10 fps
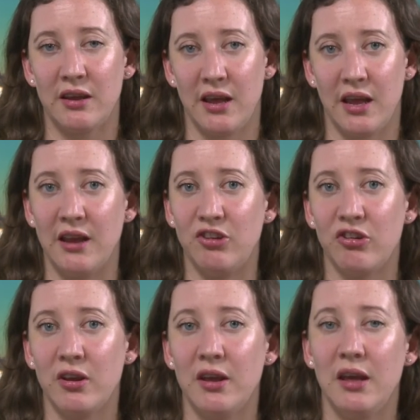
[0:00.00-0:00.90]
age,
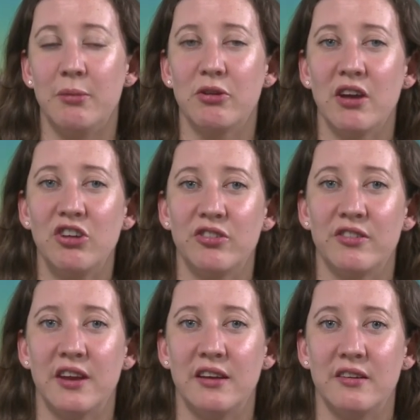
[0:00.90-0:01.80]
immigration
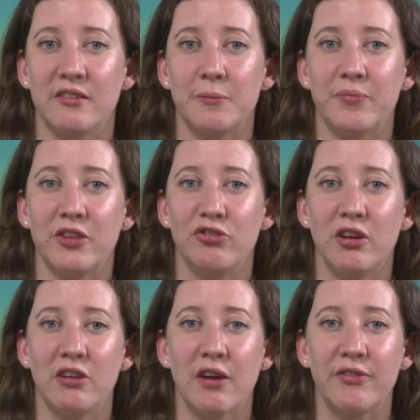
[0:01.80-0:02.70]
status,
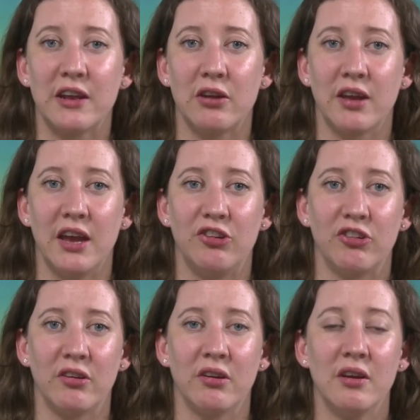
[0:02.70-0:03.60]
geographic
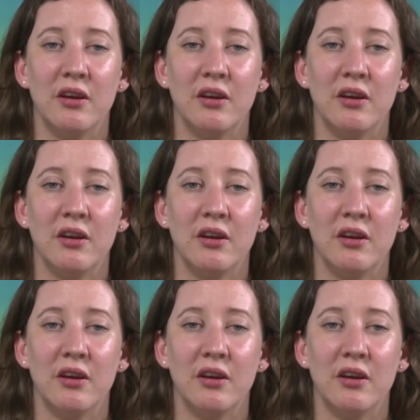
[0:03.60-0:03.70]
location,